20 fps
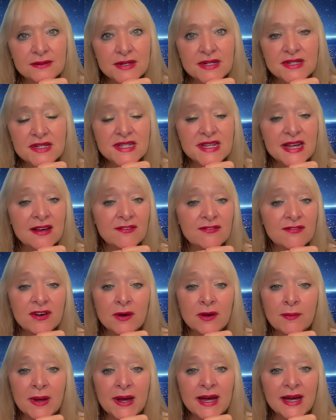This is how
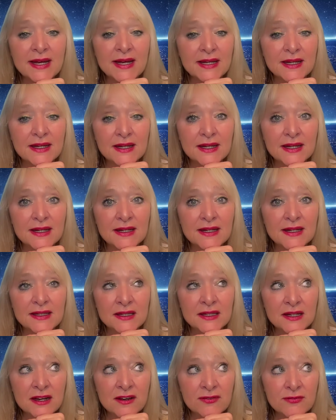far back
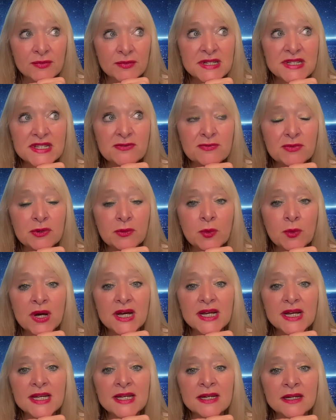the governments have been
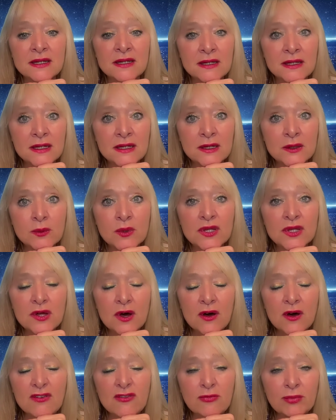working with
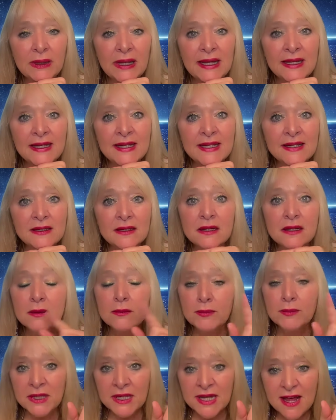off-planet,
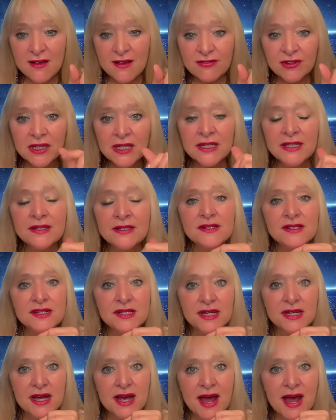benevolent
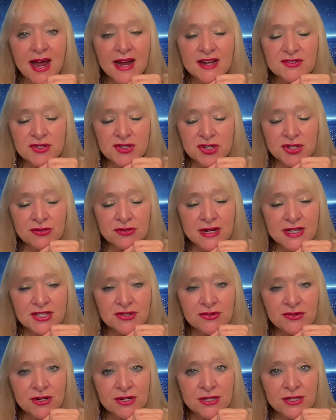
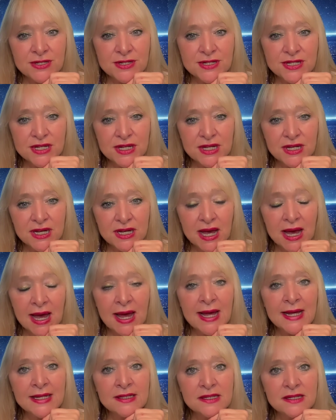extraterrestrials
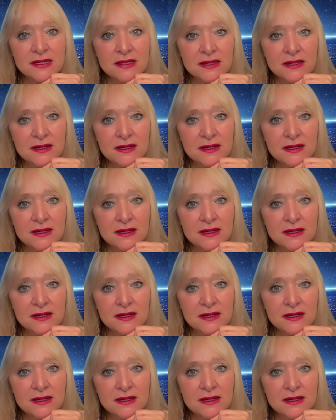and